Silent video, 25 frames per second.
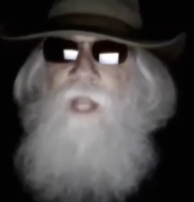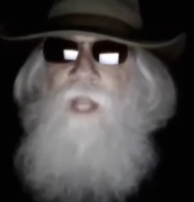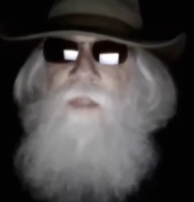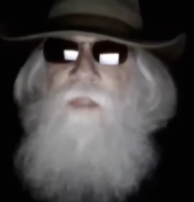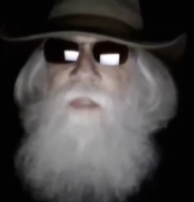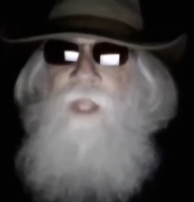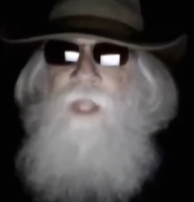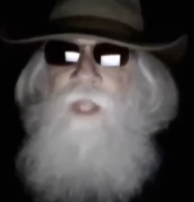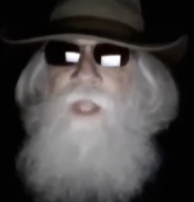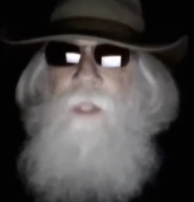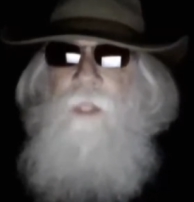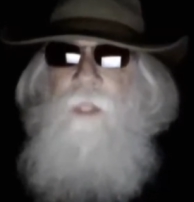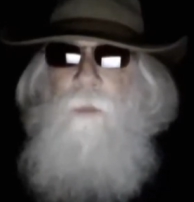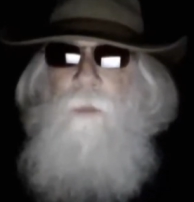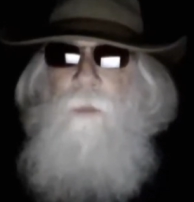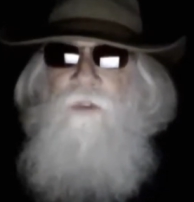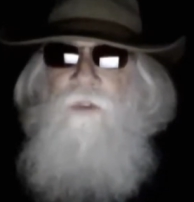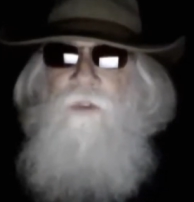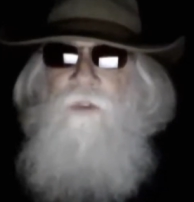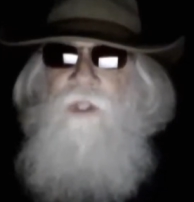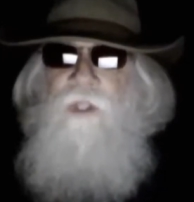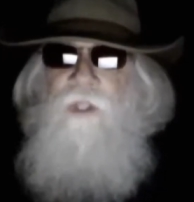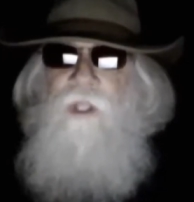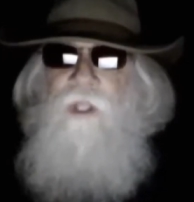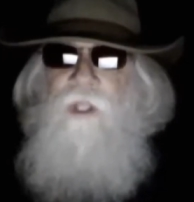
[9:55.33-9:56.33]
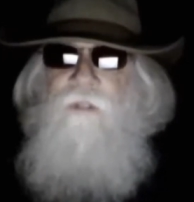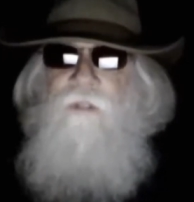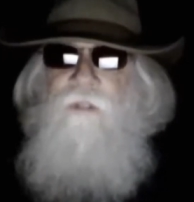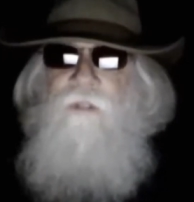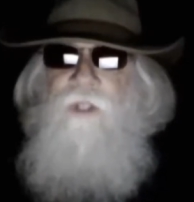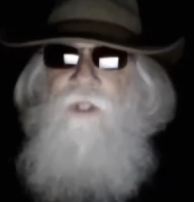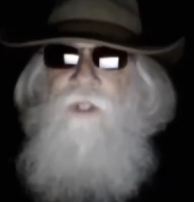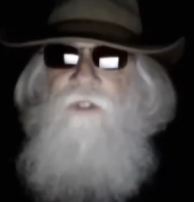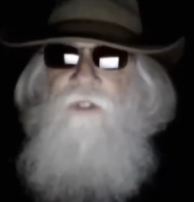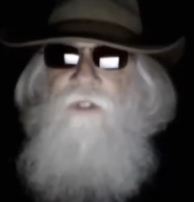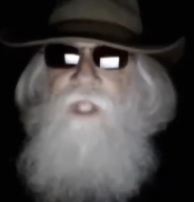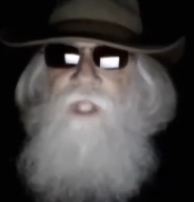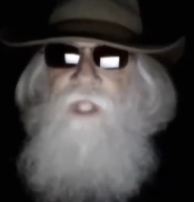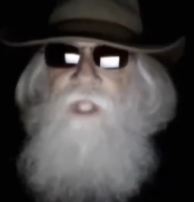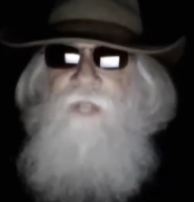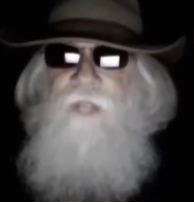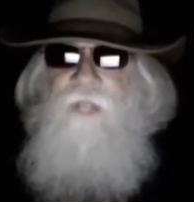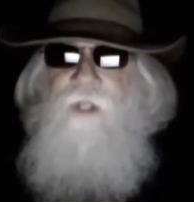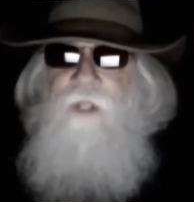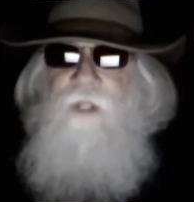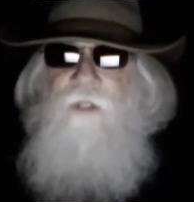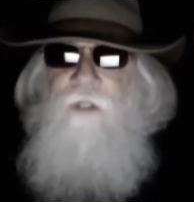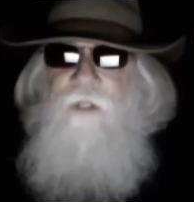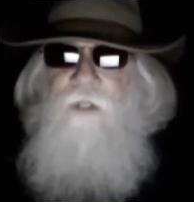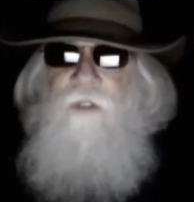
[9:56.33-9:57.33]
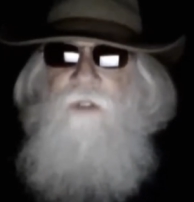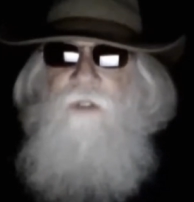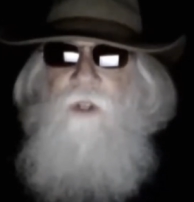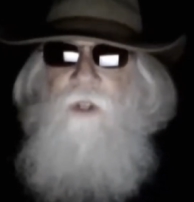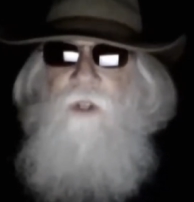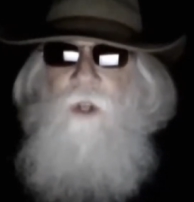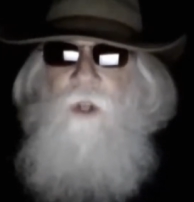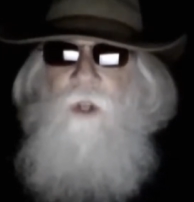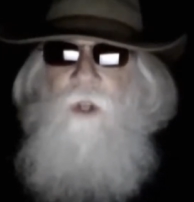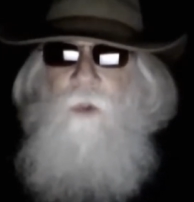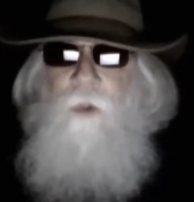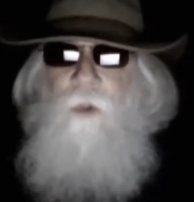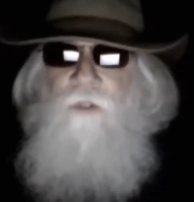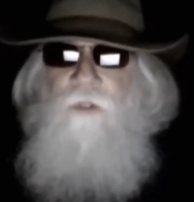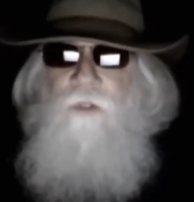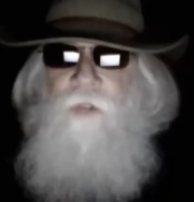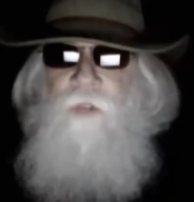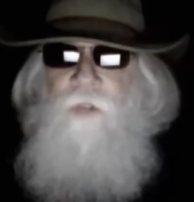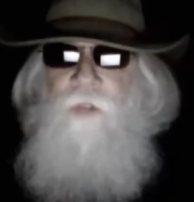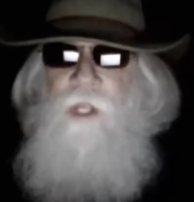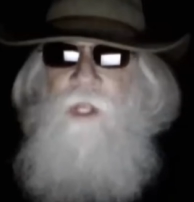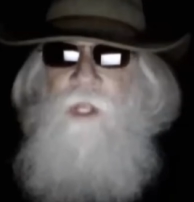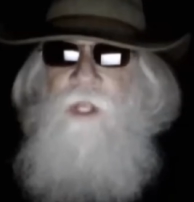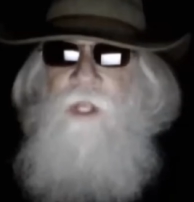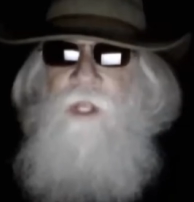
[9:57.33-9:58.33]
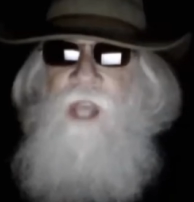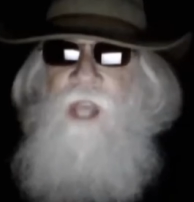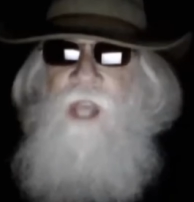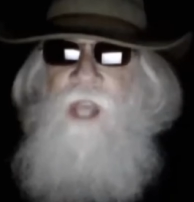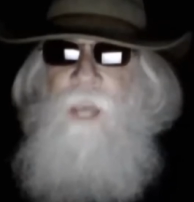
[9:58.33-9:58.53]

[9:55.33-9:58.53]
and then present convincing evidence that Noah's flood